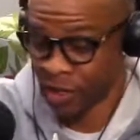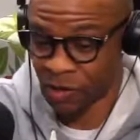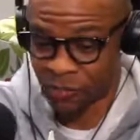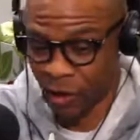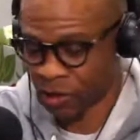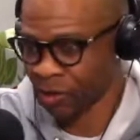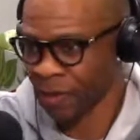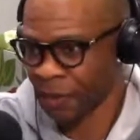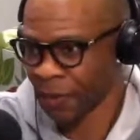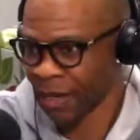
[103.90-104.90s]
focus on
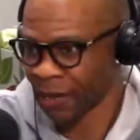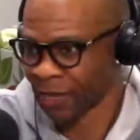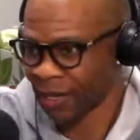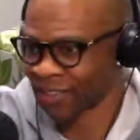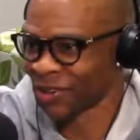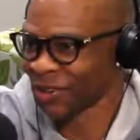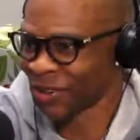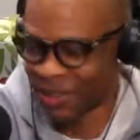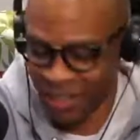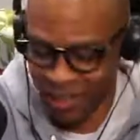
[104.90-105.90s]
that path, like Dorothy
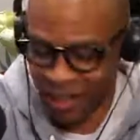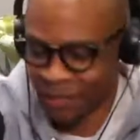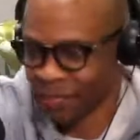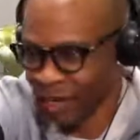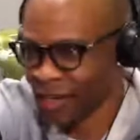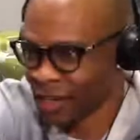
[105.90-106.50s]
on that yellow